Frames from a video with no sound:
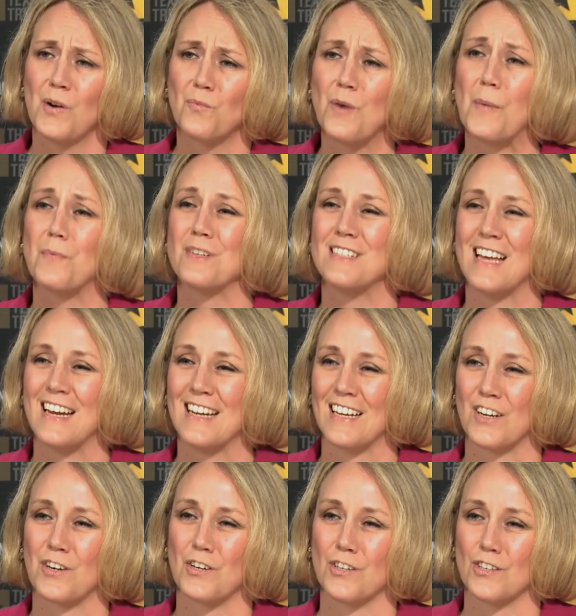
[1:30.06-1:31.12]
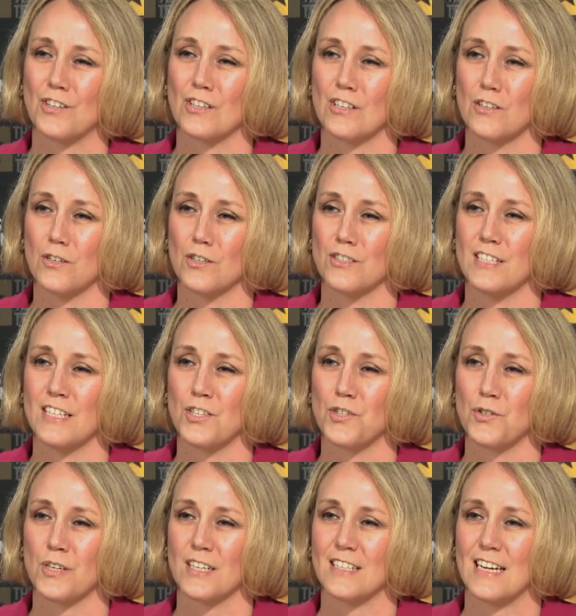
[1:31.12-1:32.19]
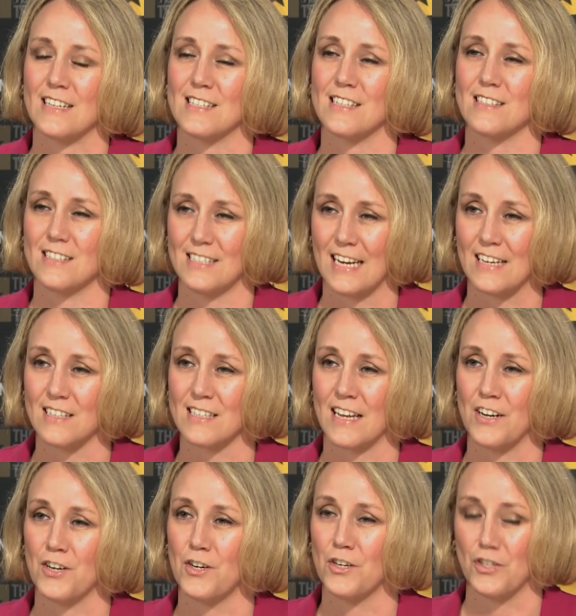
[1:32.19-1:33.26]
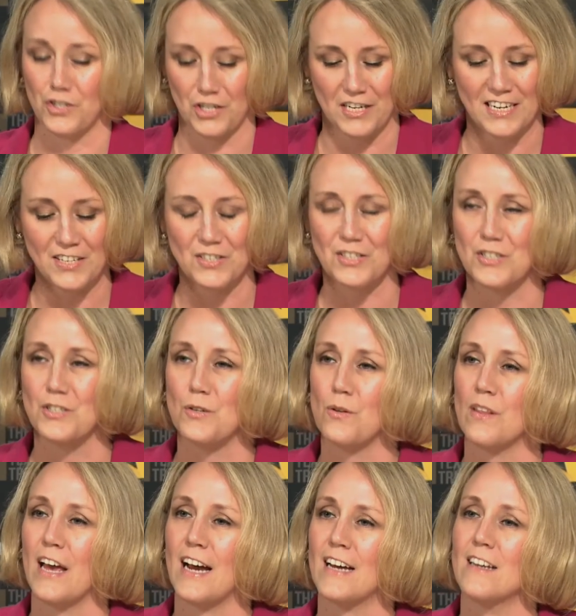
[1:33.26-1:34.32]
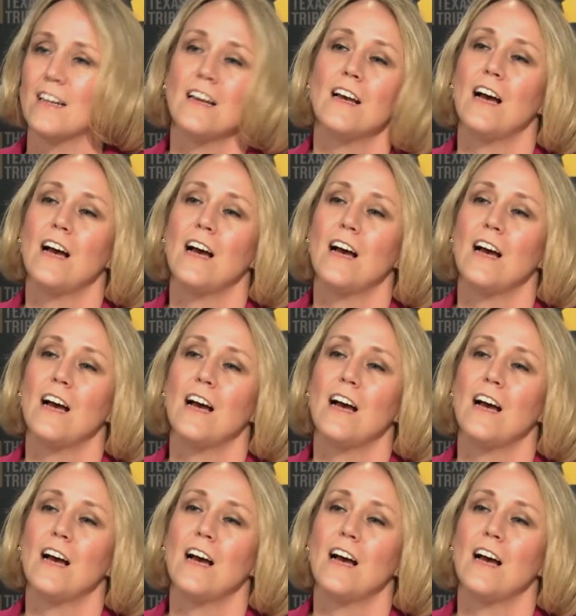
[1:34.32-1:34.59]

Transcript: representing her district as a state senator, and she needs to do that.